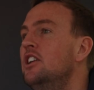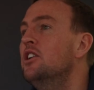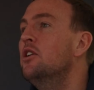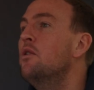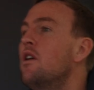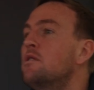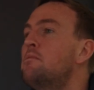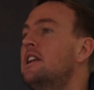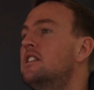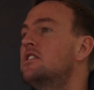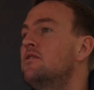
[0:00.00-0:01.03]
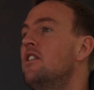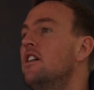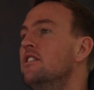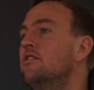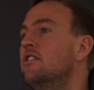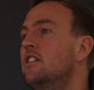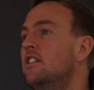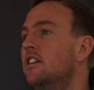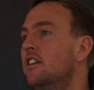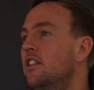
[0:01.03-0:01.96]
You know who I'd pick to survive?
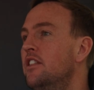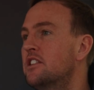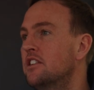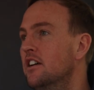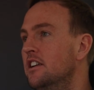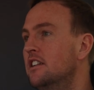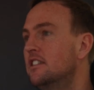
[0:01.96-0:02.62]
This guy.